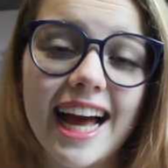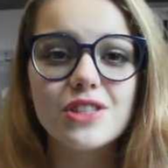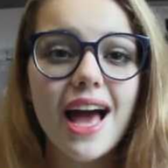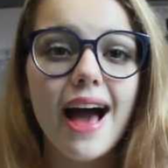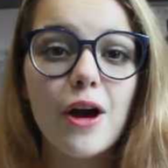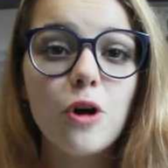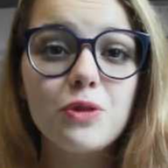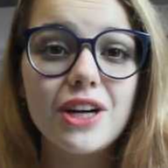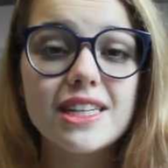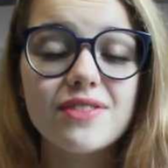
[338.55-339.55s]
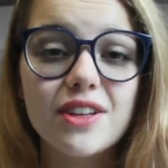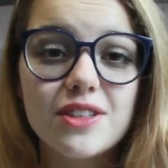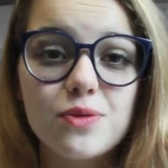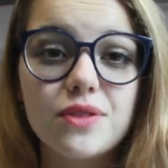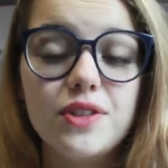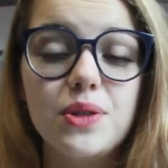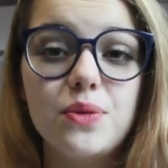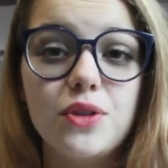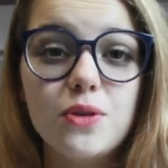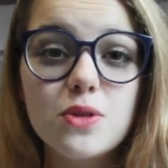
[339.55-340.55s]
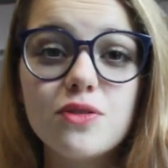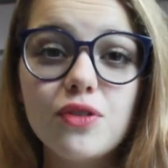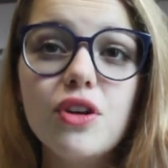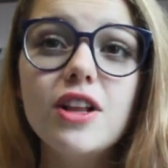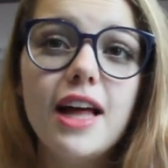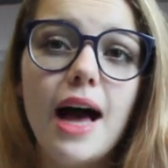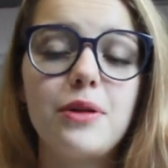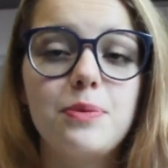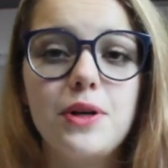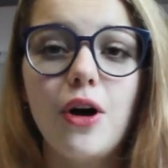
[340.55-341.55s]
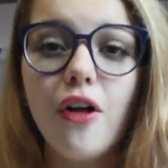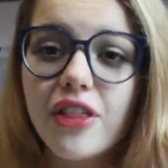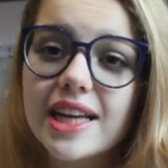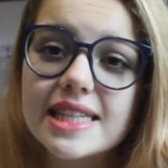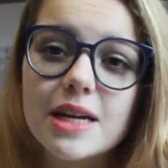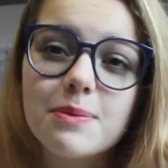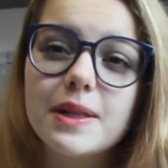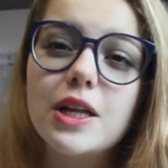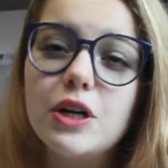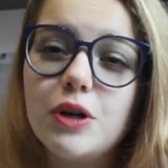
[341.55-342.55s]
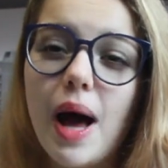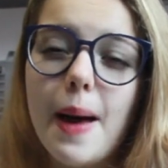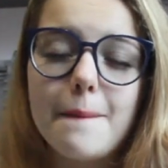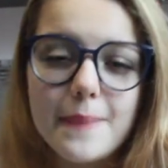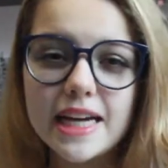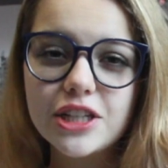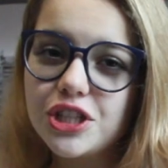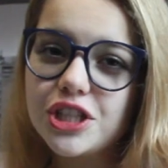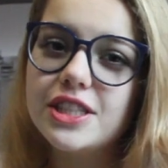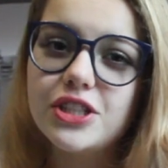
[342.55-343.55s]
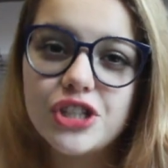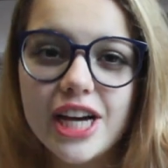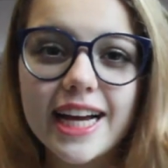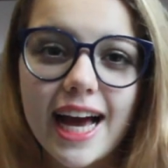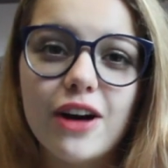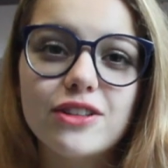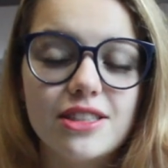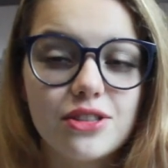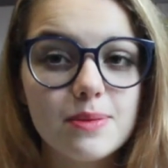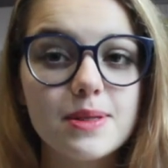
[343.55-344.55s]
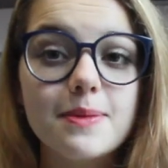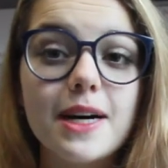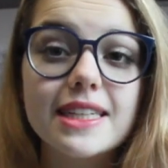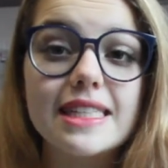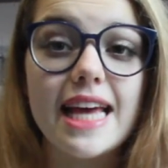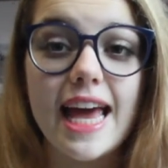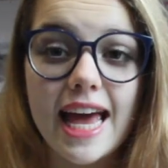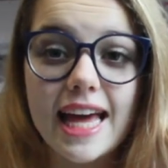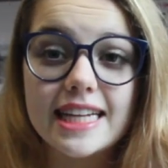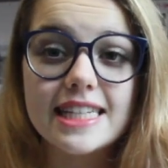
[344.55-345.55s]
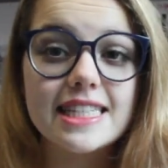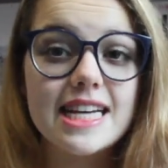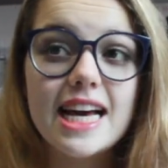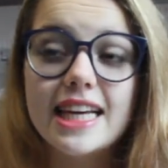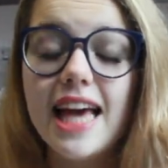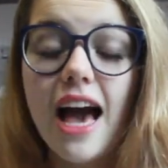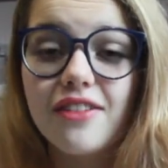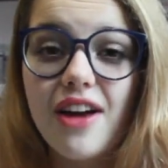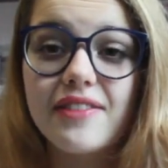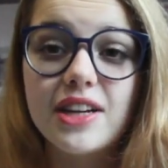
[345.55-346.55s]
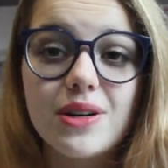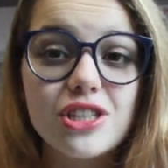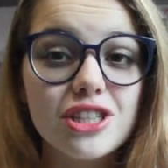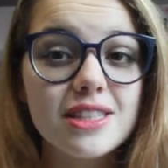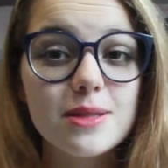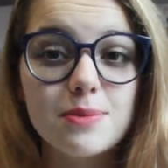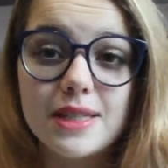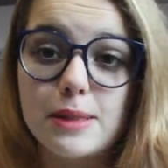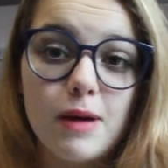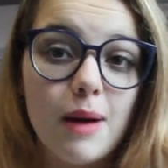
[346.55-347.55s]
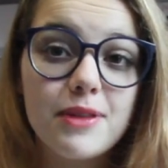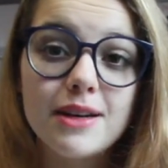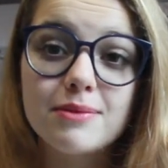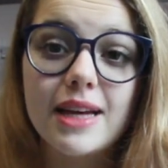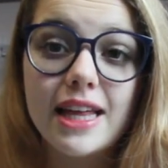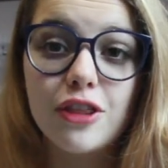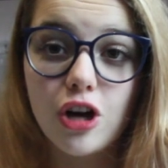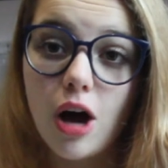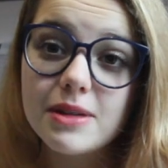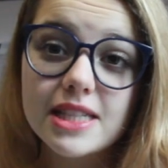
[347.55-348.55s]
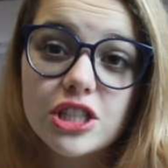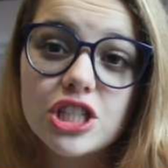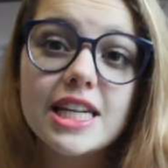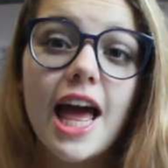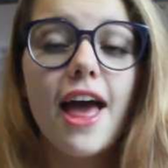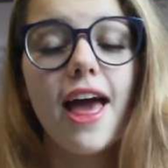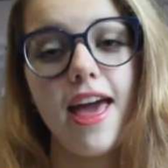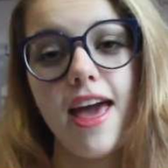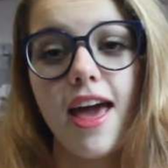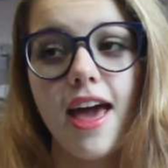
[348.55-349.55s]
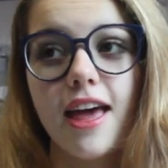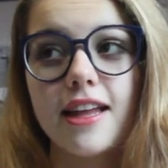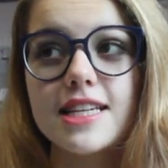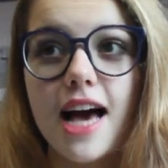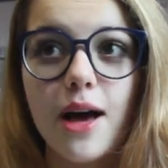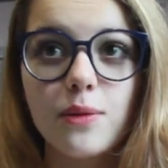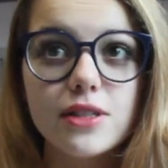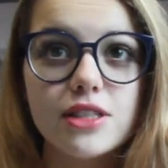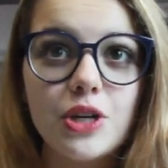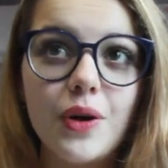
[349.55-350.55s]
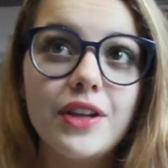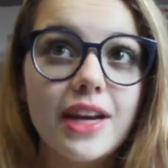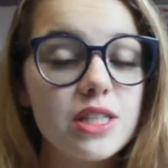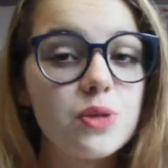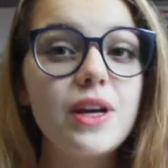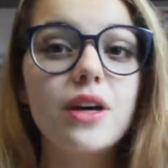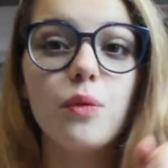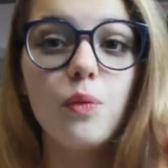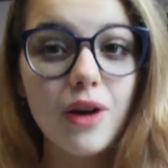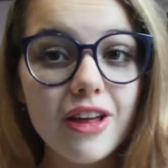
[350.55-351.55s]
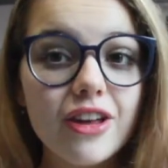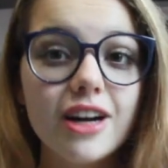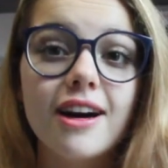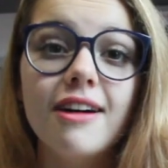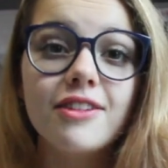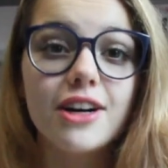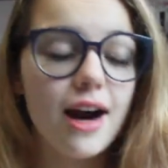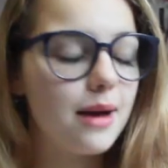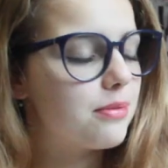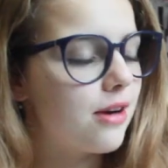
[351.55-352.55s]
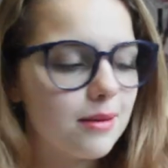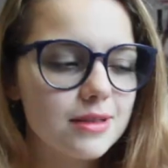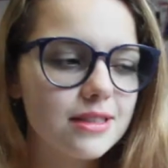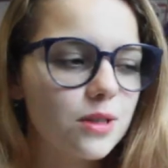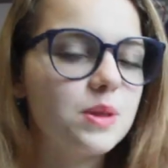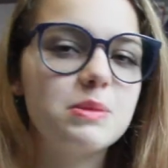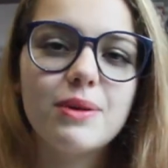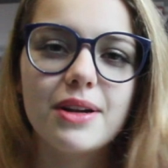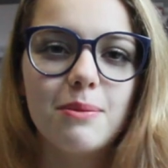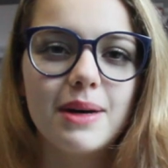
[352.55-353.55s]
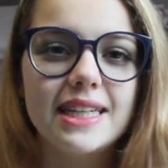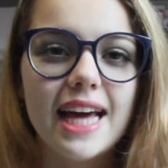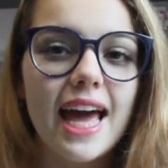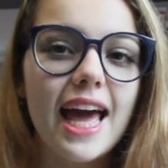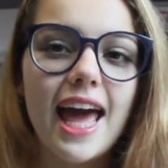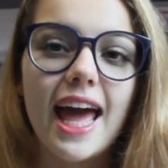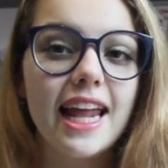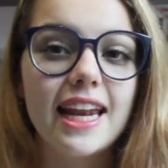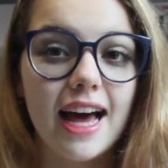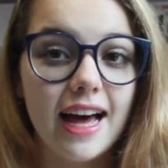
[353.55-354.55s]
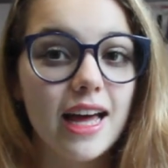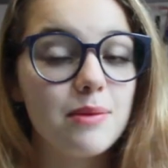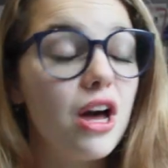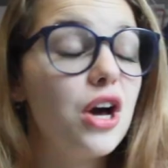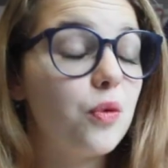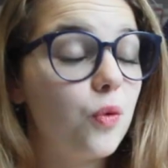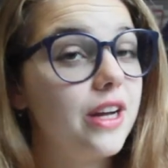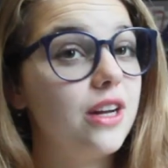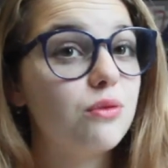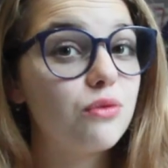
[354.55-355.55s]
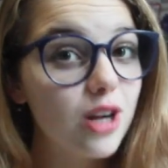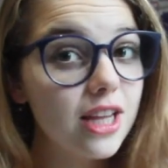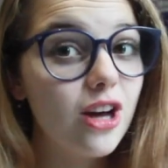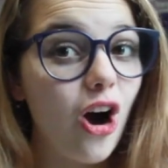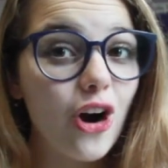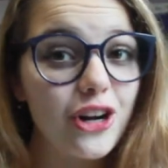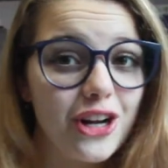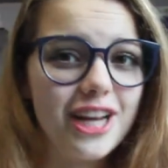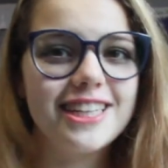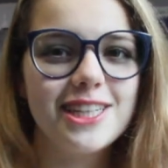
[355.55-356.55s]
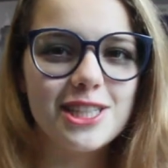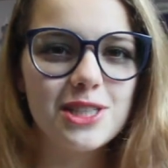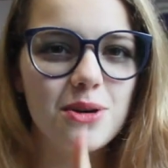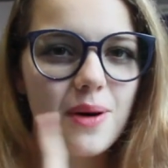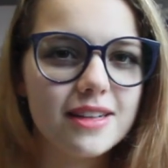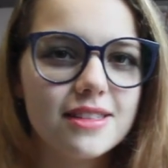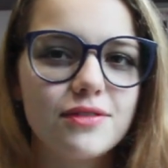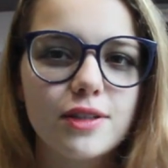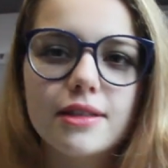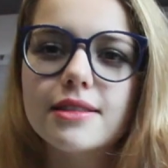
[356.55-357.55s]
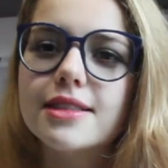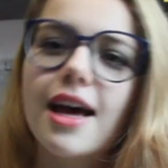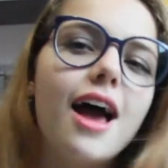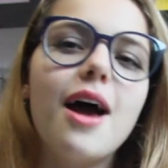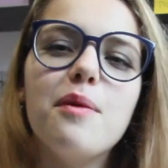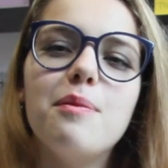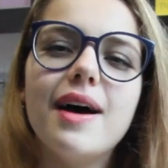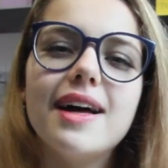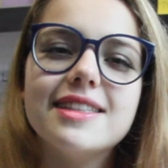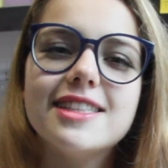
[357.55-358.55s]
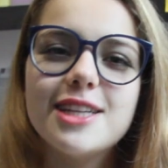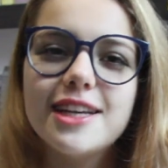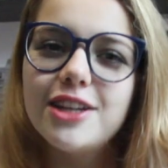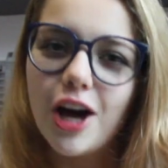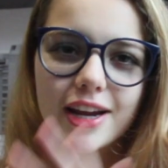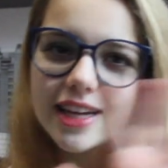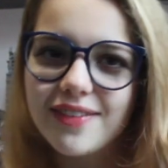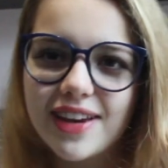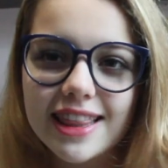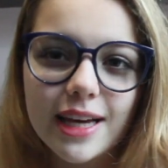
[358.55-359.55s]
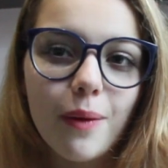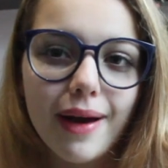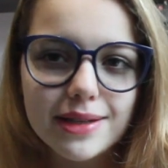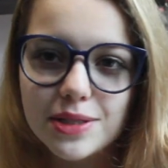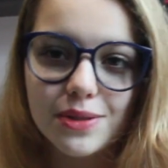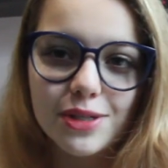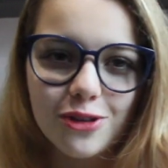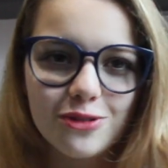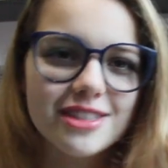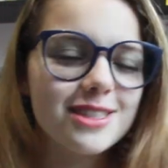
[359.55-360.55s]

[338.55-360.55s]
So yeah, I hope you guys found this review useful. I will put all the links down below. Make sure to check out the description box. And yeah, if you have any questions, please pop them in the comment section. And I will see you all next week with a cover. I promise there will be one on Monday, and I am working really hard on it because it's quite difficult. But I'm not gonna give anything away too soon.